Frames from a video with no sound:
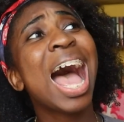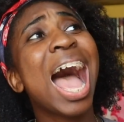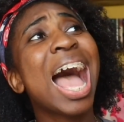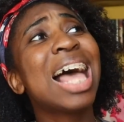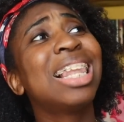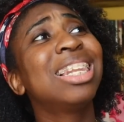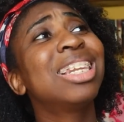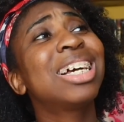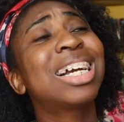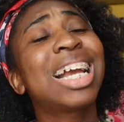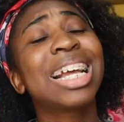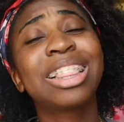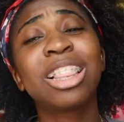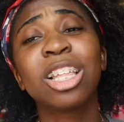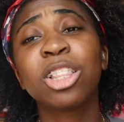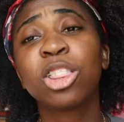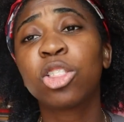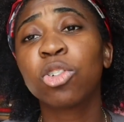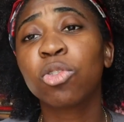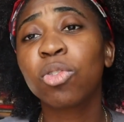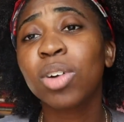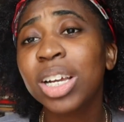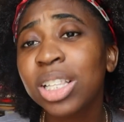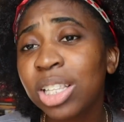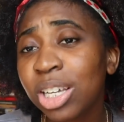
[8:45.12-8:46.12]
I look at the
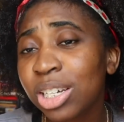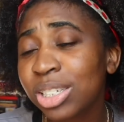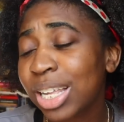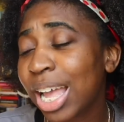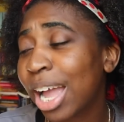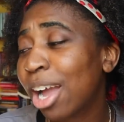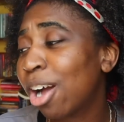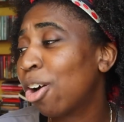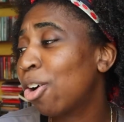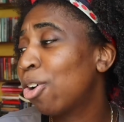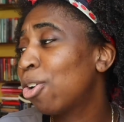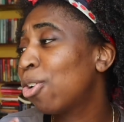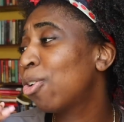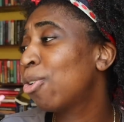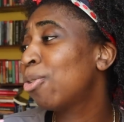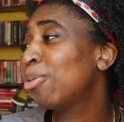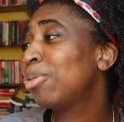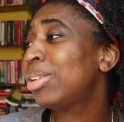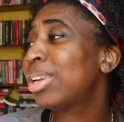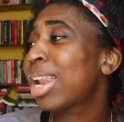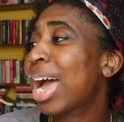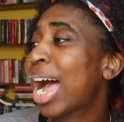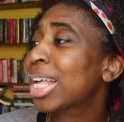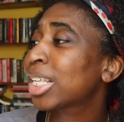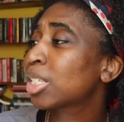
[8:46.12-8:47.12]
thrillers I
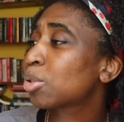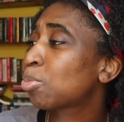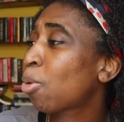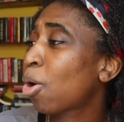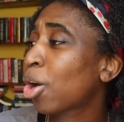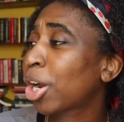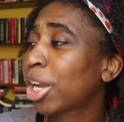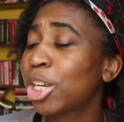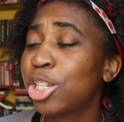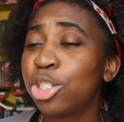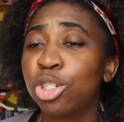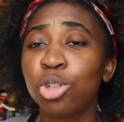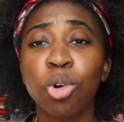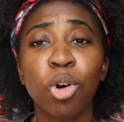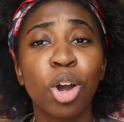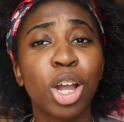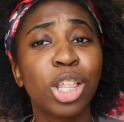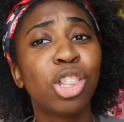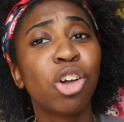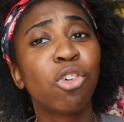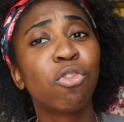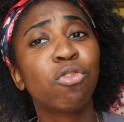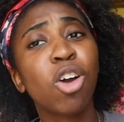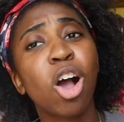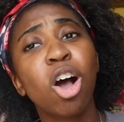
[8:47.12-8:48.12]
own, not sparking joy.
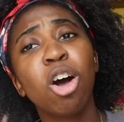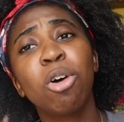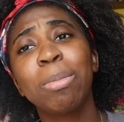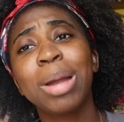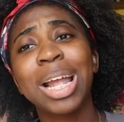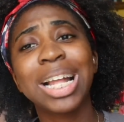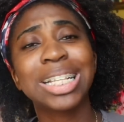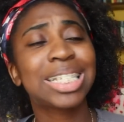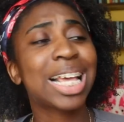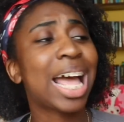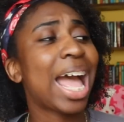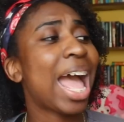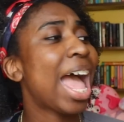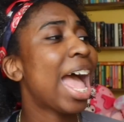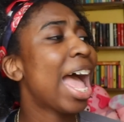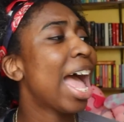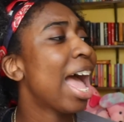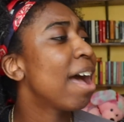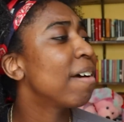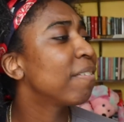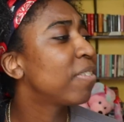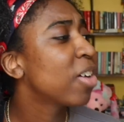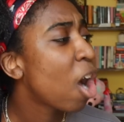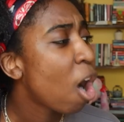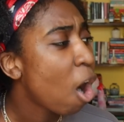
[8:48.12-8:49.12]
The romance I
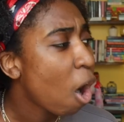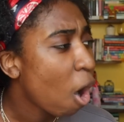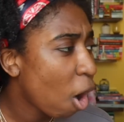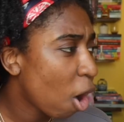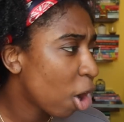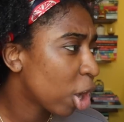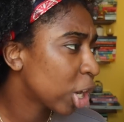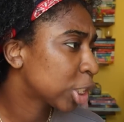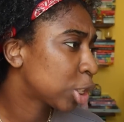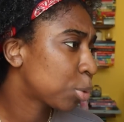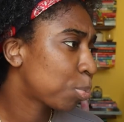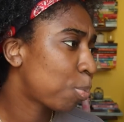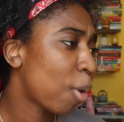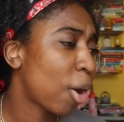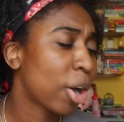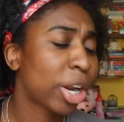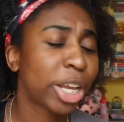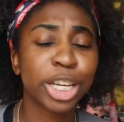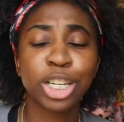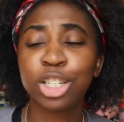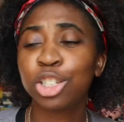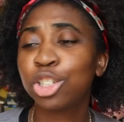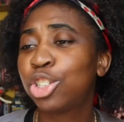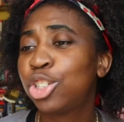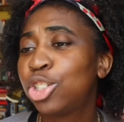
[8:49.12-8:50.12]
have aren't
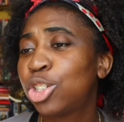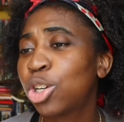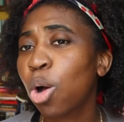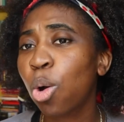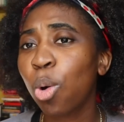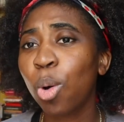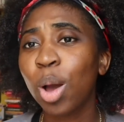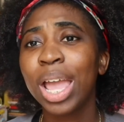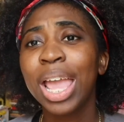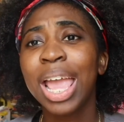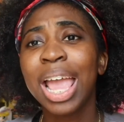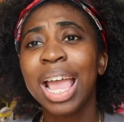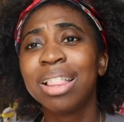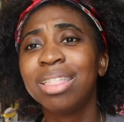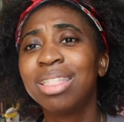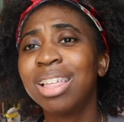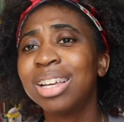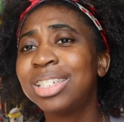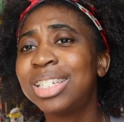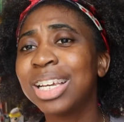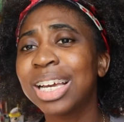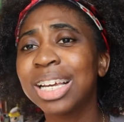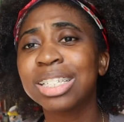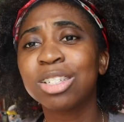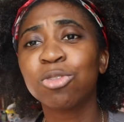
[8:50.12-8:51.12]
sparking joy.
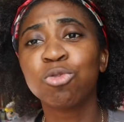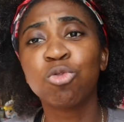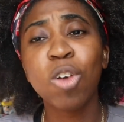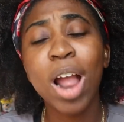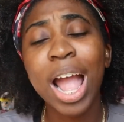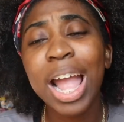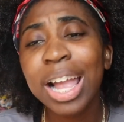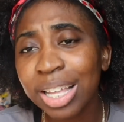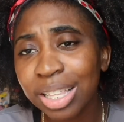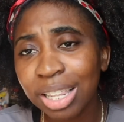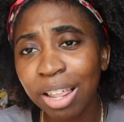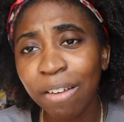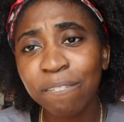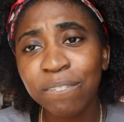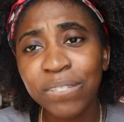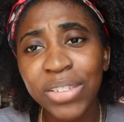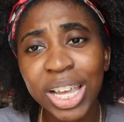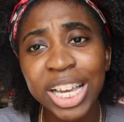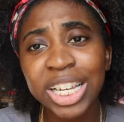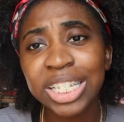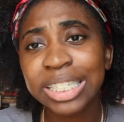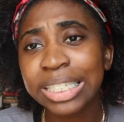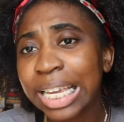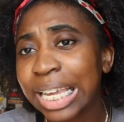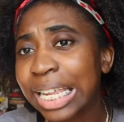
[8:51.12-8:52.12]
The just regular
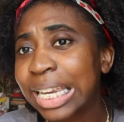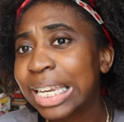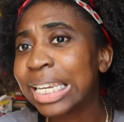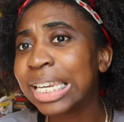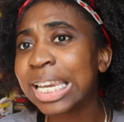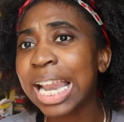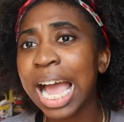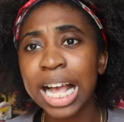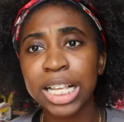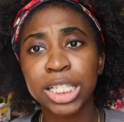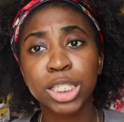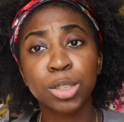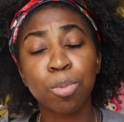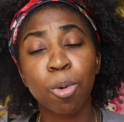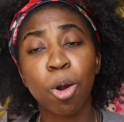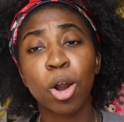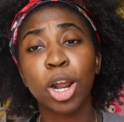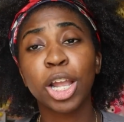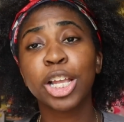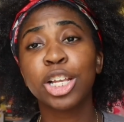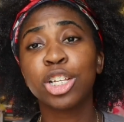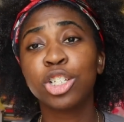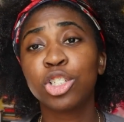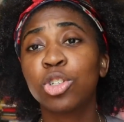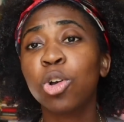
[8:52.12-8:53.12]
fiction, not
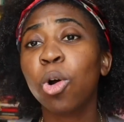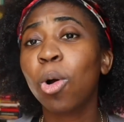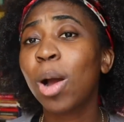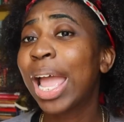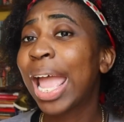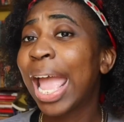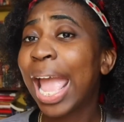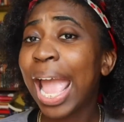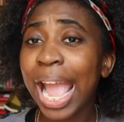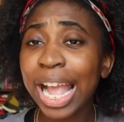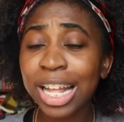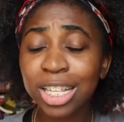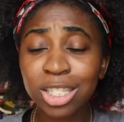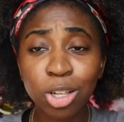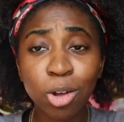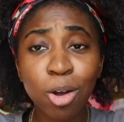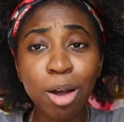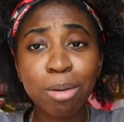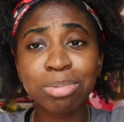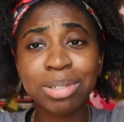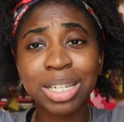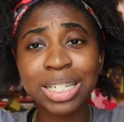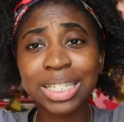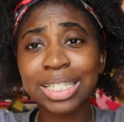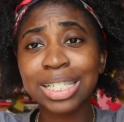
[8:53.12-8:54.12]
sparking joy. And so
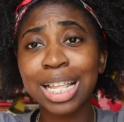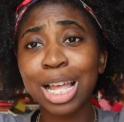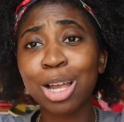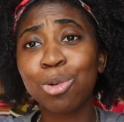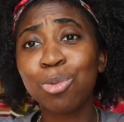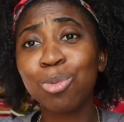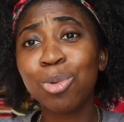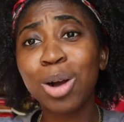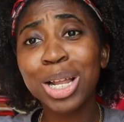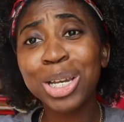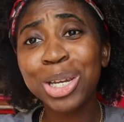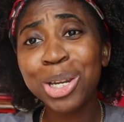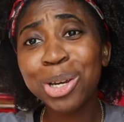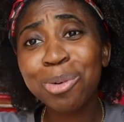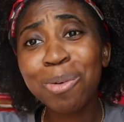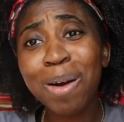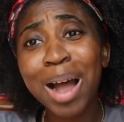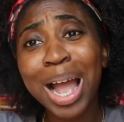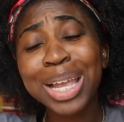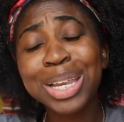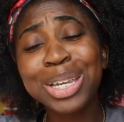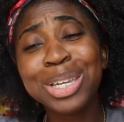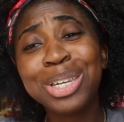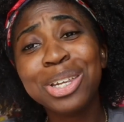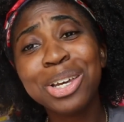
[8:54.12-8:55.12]
I'm just like, what do
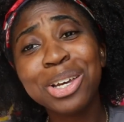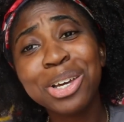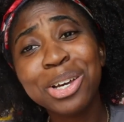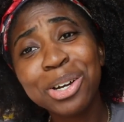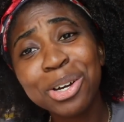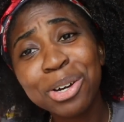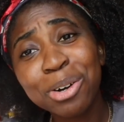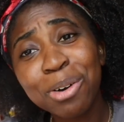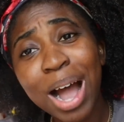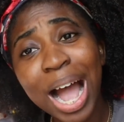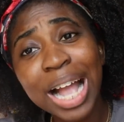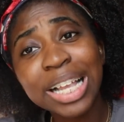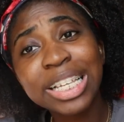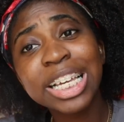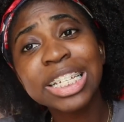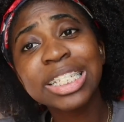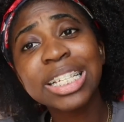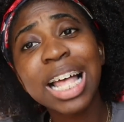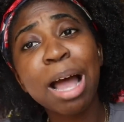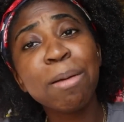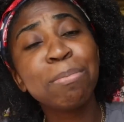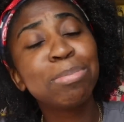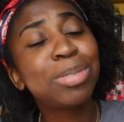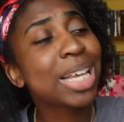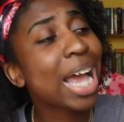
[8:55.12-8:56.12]
I do?
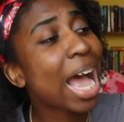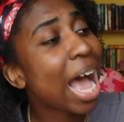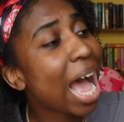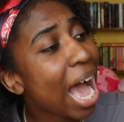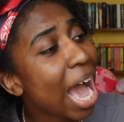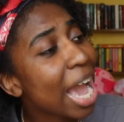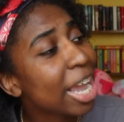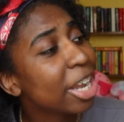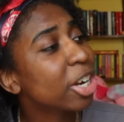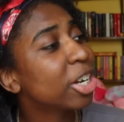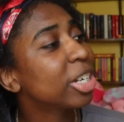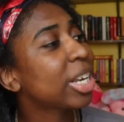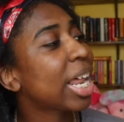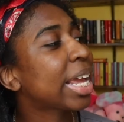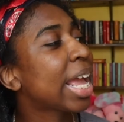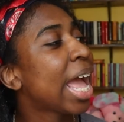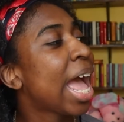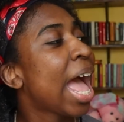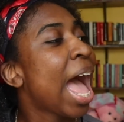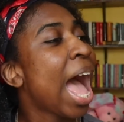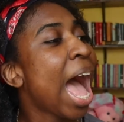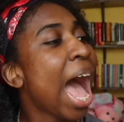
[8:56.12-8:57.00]
I'm tired. Like,